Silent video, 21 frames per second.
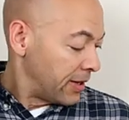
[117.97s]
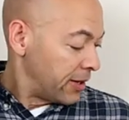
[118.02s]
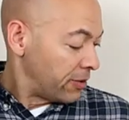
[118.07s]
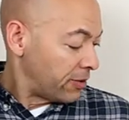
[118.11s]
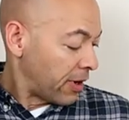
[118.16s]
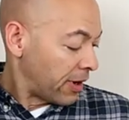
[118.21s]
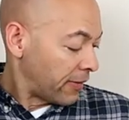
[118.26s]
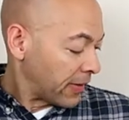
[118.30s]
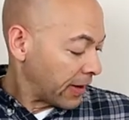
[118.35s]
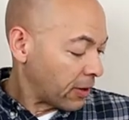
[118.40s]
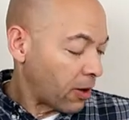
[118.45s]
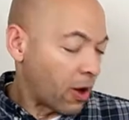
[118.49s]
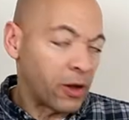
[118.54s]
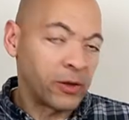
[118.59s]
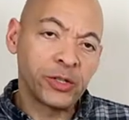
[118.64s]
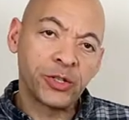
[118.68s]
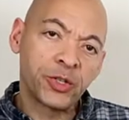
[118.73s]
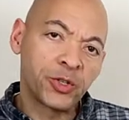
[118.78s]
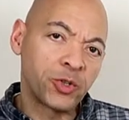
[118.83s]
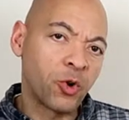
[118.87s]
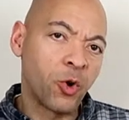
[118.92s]
You know, I've got all
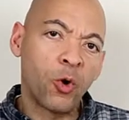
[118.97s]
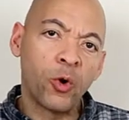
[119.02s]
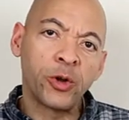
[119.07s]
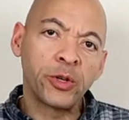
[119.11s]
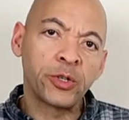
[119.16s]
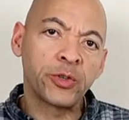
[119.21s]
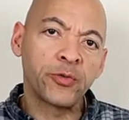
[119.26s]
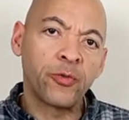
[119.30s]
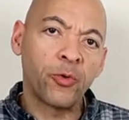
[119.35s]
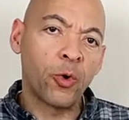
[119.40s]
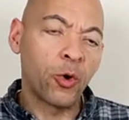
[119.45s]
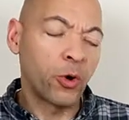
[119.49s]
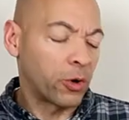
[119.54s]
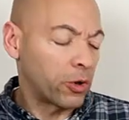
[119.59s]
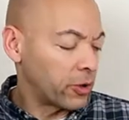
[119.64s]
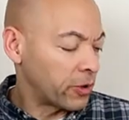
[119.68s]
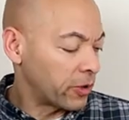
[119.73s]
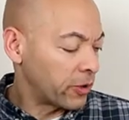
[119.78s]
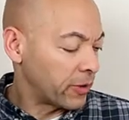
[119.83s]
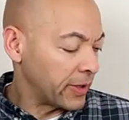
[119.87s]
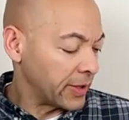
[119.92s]
these toys for
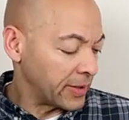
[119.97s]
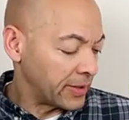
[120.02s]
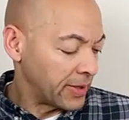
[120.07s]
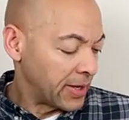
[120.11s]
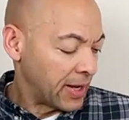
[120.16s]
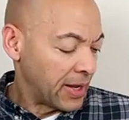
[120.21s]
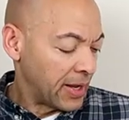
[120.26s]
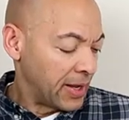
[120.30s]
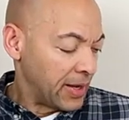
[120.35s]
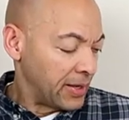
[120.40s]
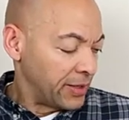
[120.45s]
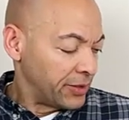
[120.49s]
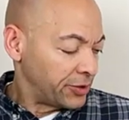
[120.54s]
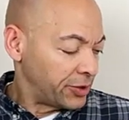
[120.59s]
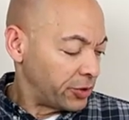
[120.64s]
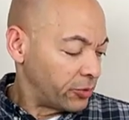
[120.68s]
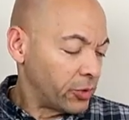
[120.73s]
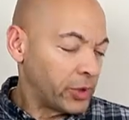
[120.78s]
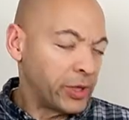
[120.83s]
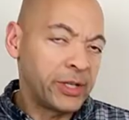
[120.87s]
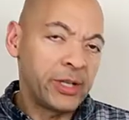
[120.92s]
her and
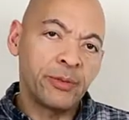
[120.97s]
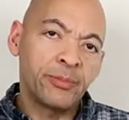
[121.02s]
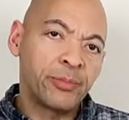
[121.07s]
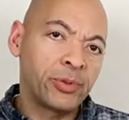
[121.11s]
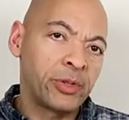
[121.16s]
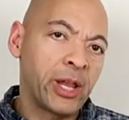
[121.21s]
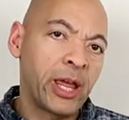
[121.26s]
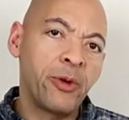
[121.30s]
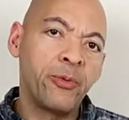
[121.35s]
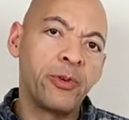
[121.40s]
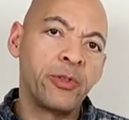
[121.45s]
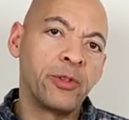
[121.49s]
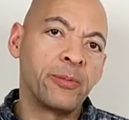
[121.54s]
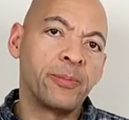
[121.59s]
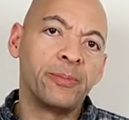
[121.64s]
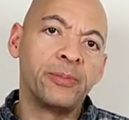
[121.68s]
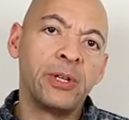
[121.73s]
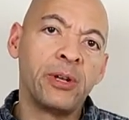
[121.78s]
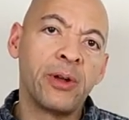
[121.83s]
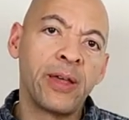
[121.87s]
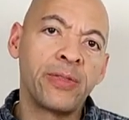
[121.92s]
she really didn't play with them.
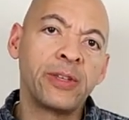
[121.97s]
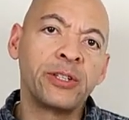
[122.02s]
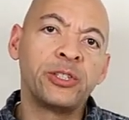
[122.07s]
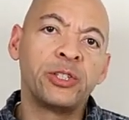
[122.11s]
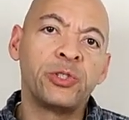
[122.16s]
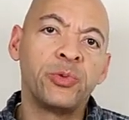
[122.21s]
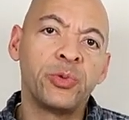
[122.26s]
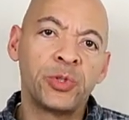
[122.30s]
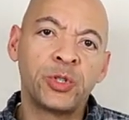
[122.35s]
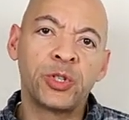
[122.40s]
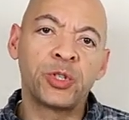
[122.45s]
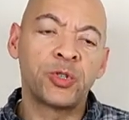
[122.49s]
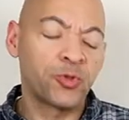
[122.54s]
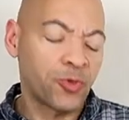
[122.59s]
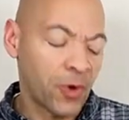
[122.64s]
You know, I think she was just